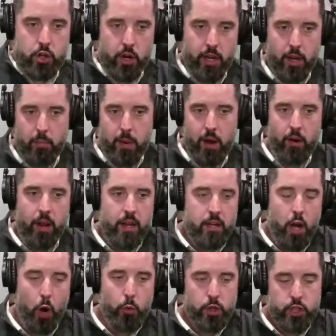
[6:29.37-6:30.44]
we're talking
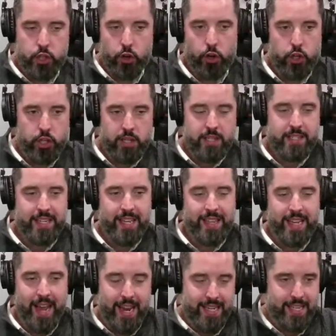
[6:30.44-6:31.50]
about a resurgence
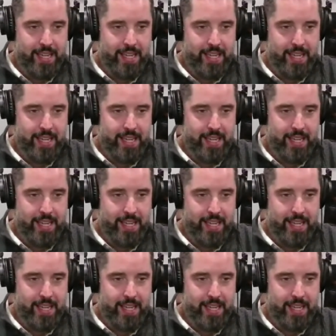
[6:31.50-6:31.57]
in the